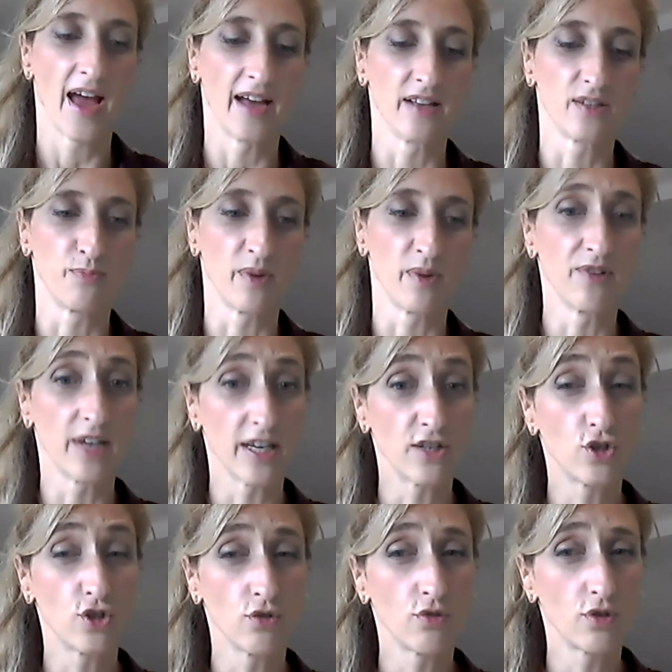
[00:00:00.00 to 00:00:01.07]
has been related
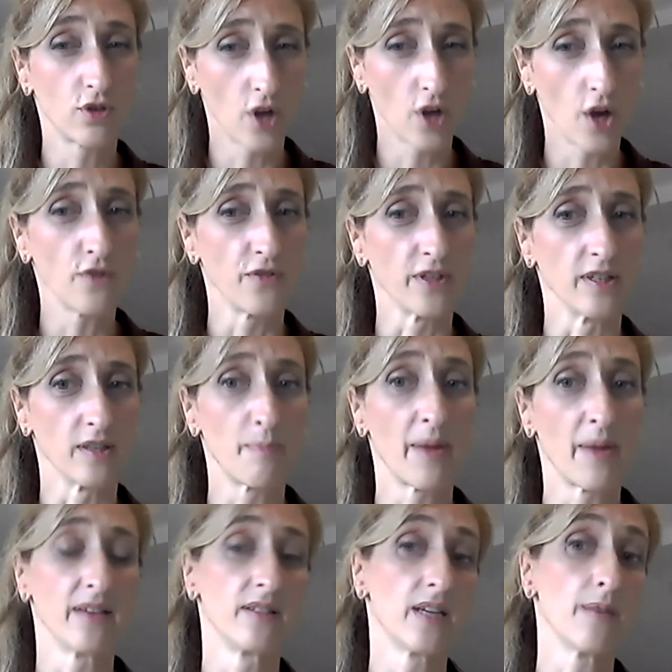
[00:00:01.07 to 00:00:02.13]
to COVID and the
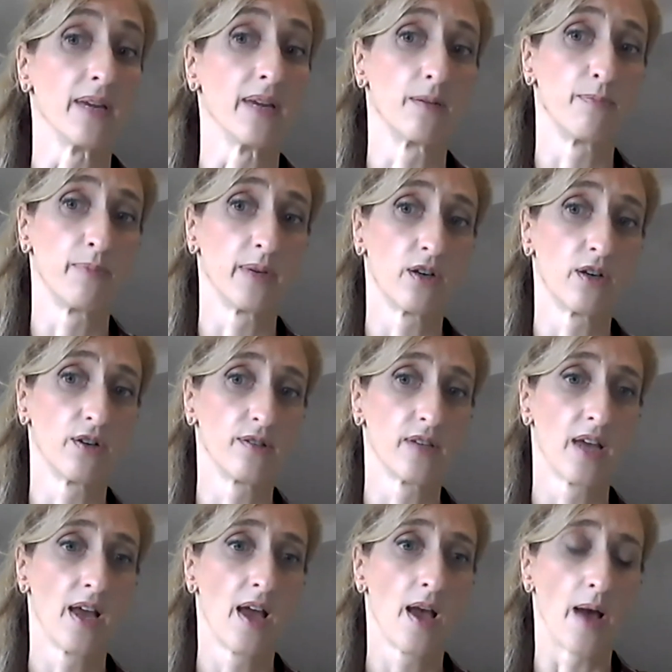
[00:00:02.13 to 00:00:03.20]
pandemic, because
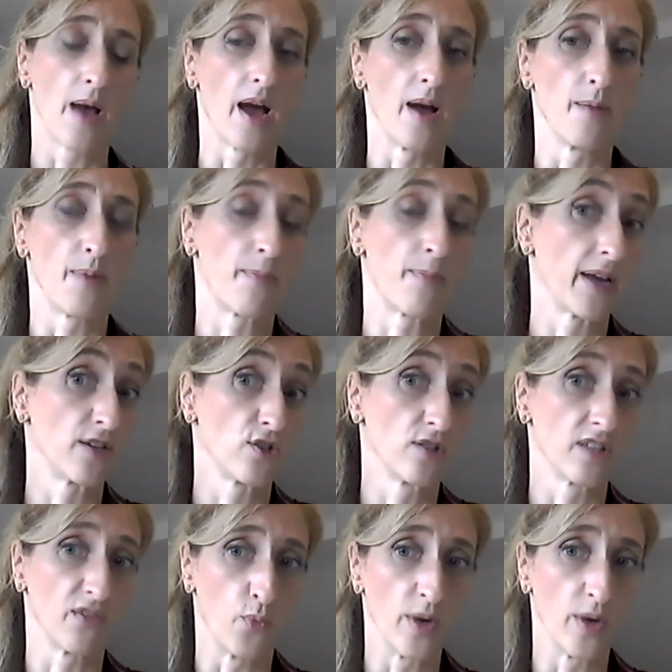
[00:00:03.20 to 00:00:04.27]
patients
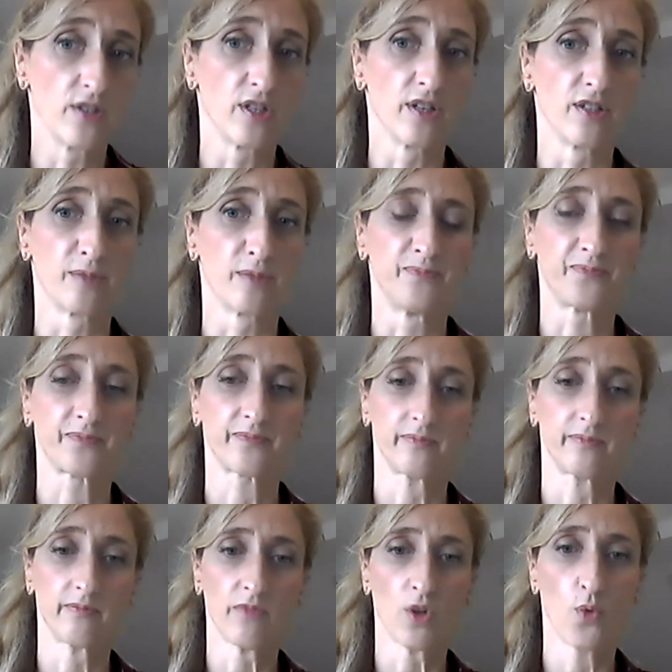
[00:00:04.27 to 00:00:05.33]
have wondered
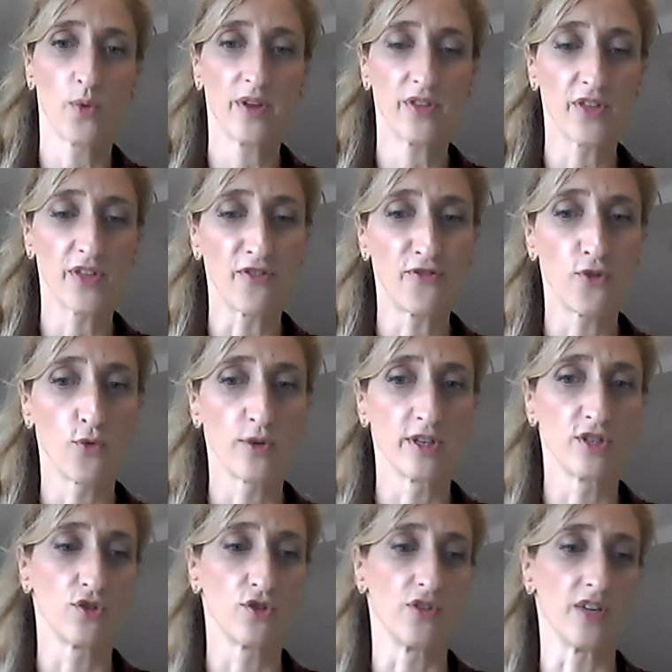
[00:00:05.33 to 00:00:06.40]
whether they fall
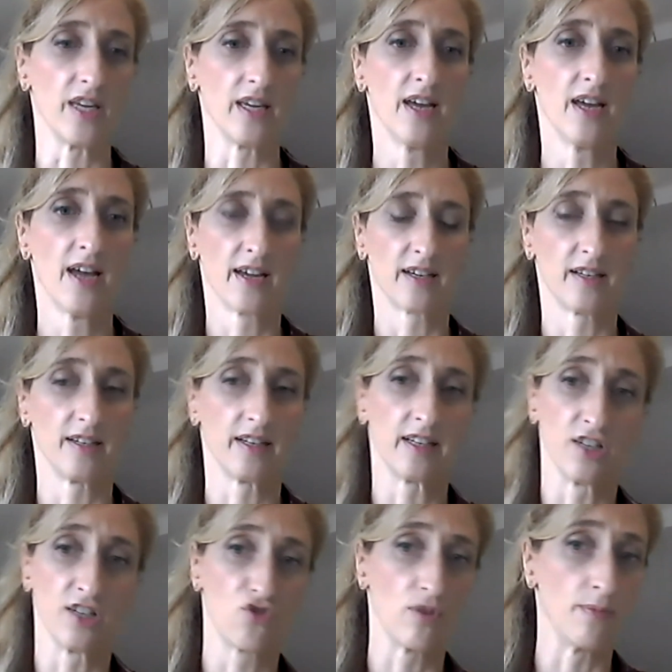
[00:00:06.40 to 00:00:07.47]
into the clinically
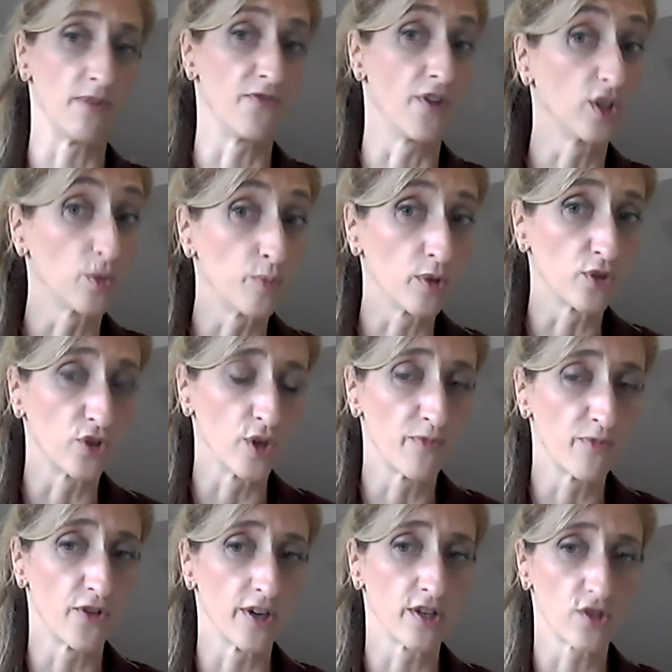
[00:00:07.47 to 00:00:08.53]
extremely vulnerable group,
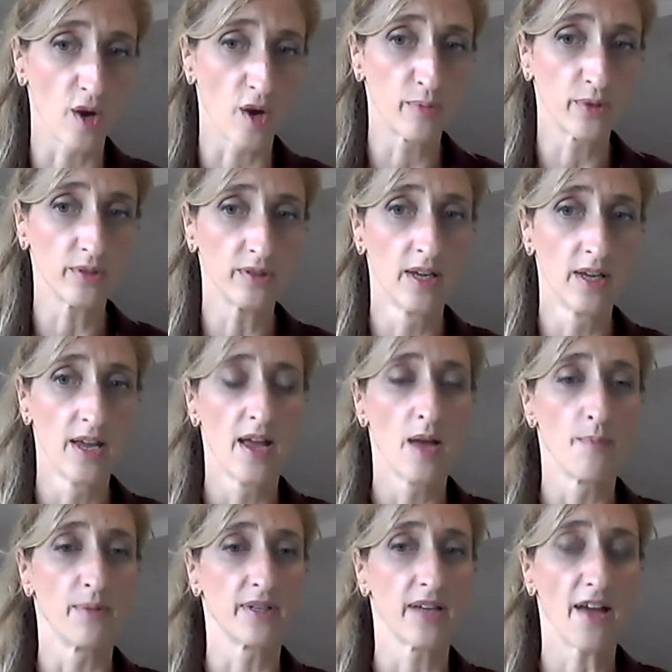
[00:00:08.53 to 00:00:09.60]
for example.
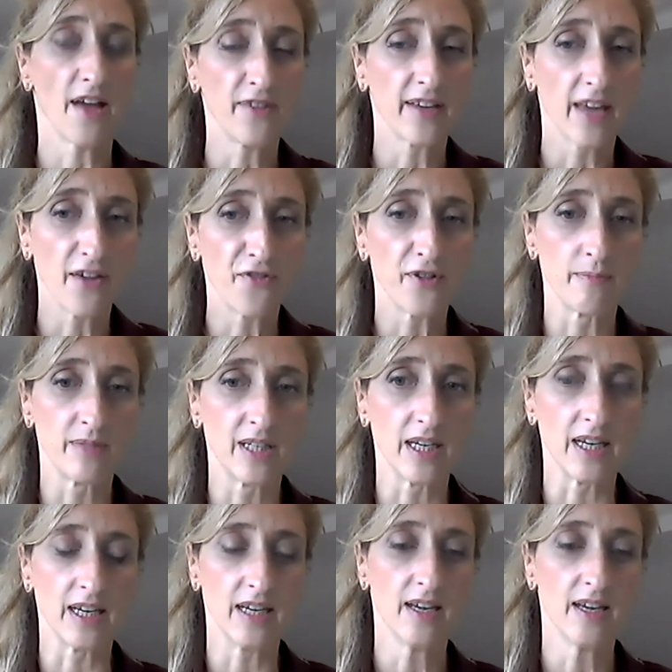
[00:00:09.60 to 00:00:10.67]
But having
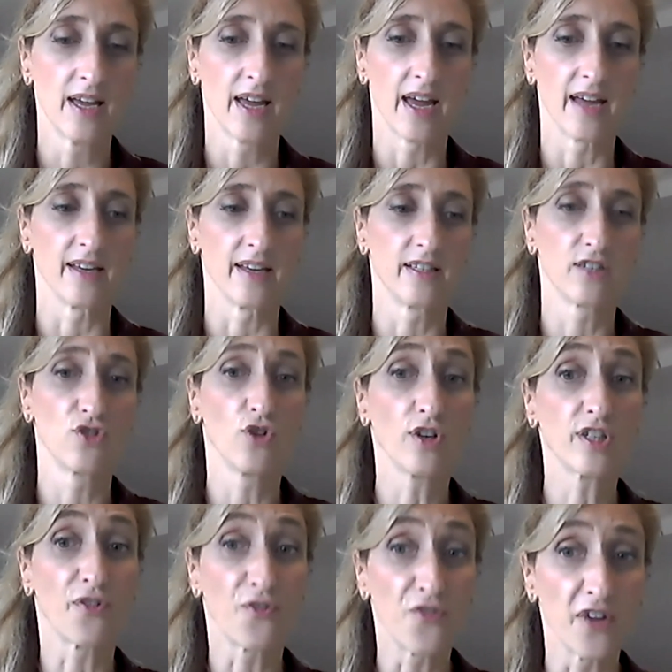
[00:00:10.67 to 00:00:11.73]
FMD, it does not
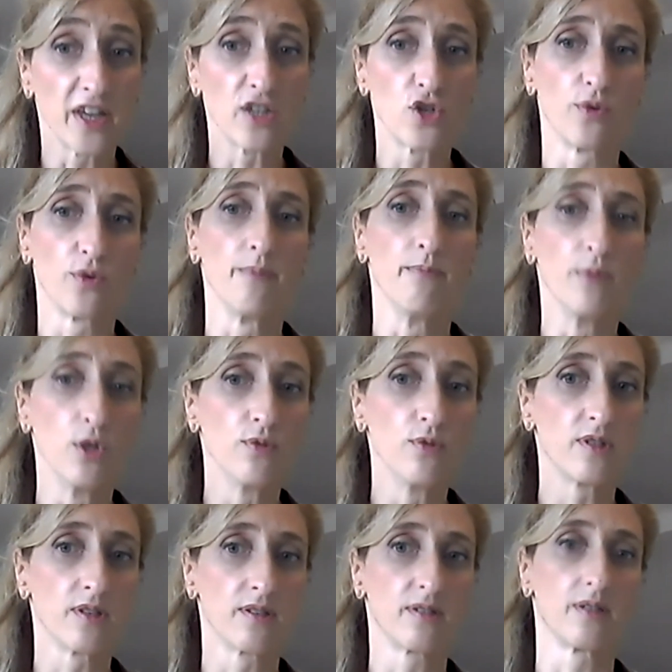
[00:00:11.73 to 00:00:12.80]
affect your immune
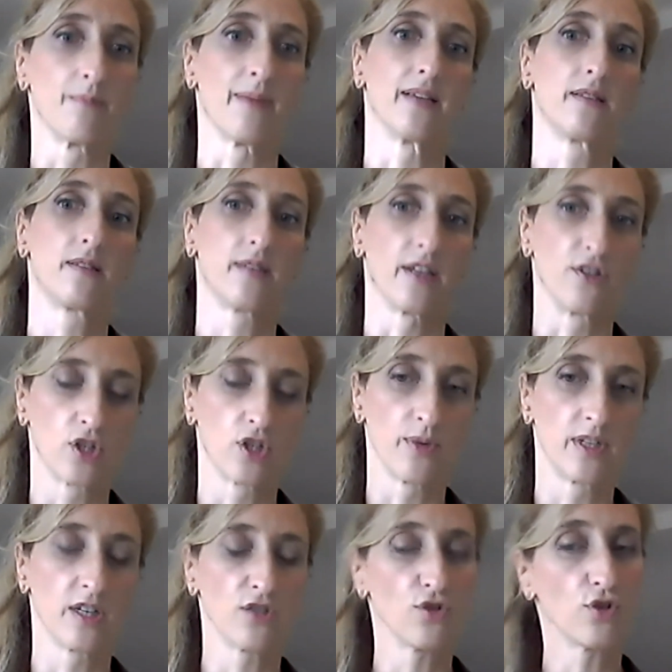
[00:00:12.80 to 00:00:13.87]
system as such. So it
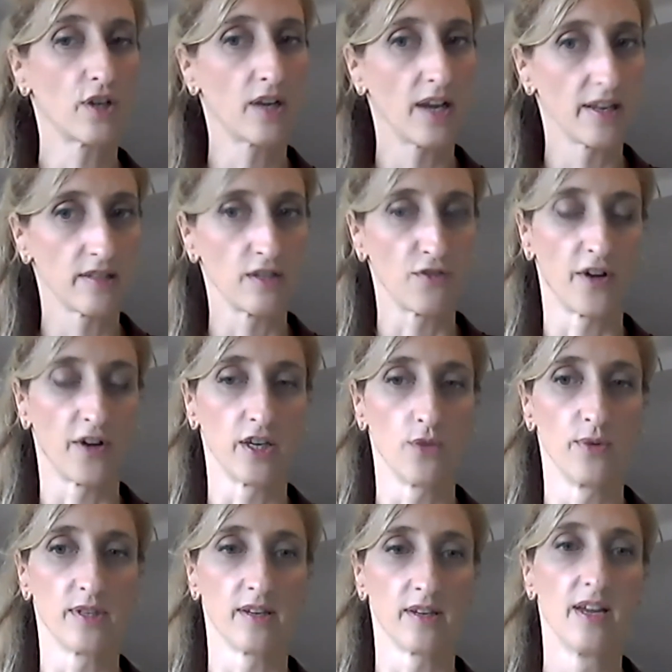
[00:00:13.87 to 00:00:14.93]
does not classify you
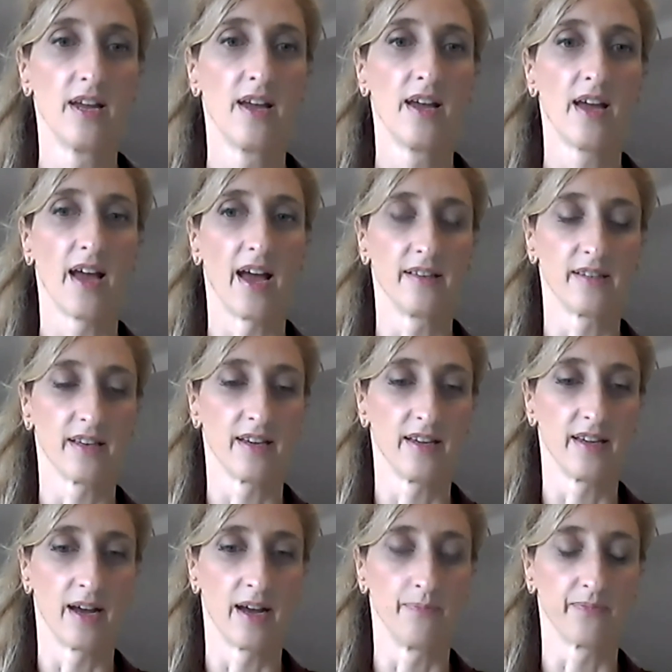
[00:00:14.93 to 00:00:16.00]
as a
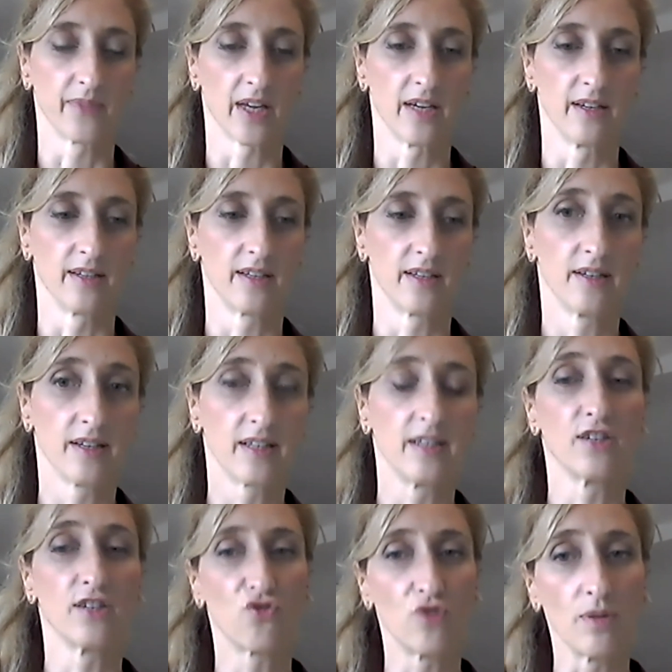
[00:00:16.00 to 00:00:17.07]
clinically
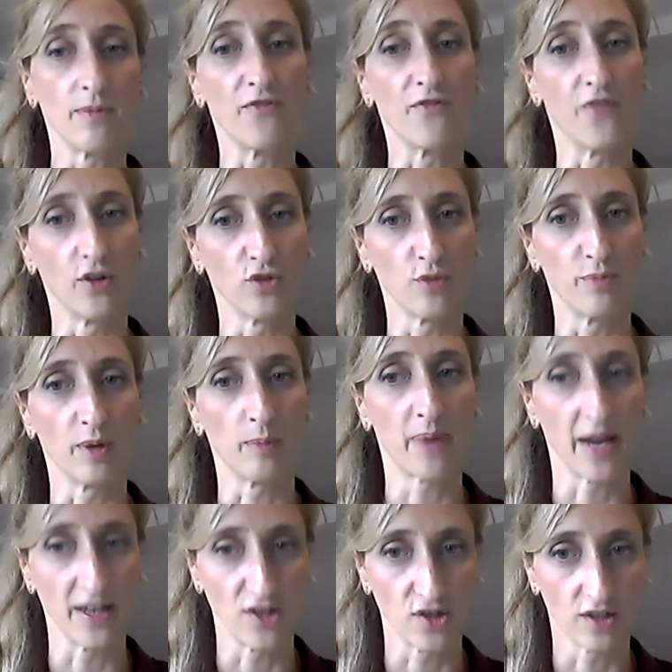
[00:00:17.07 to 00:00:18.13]
extremely vulnerable
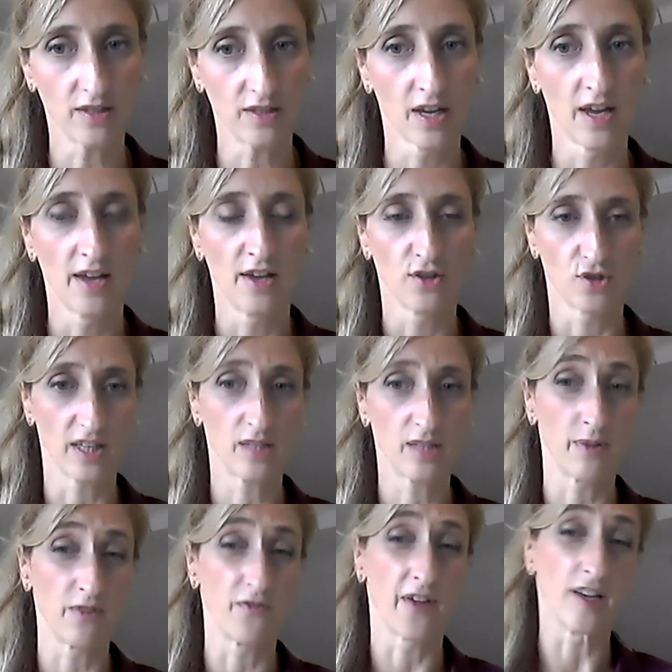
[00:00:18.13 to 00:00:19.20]
patient. So that's
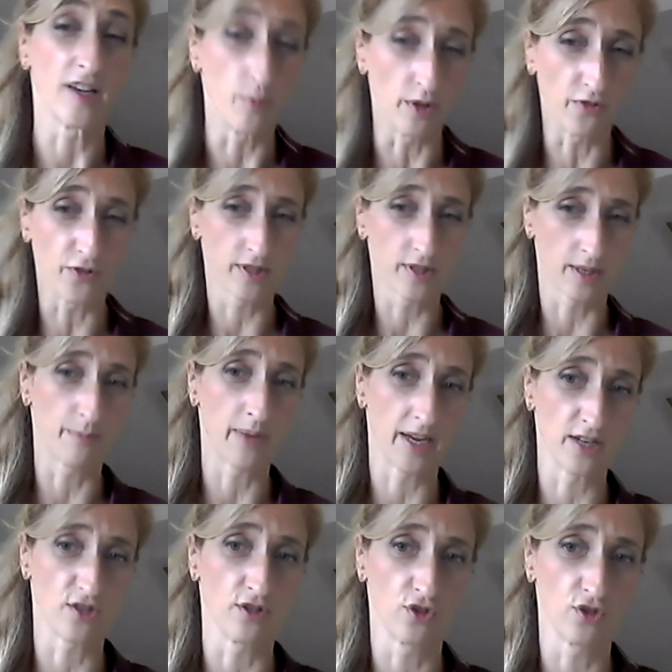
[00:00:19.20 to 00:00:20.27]
been valuable for some
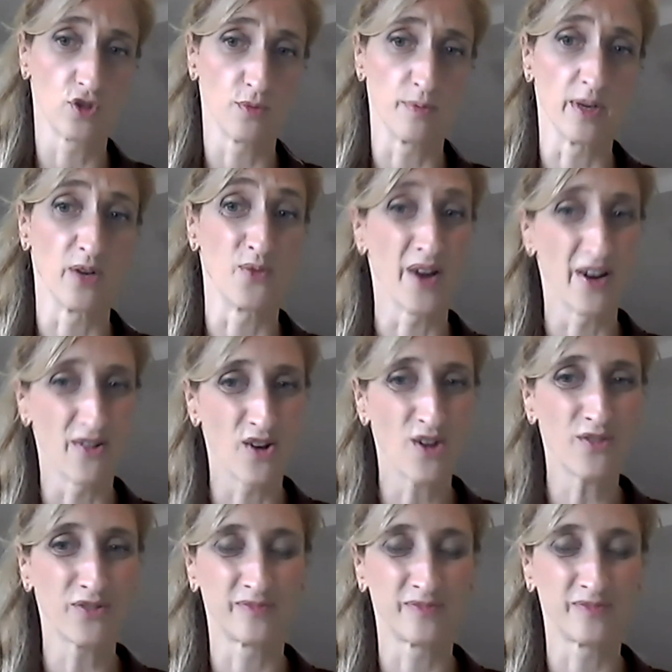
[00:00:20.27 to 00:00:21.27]
patients to be aware of.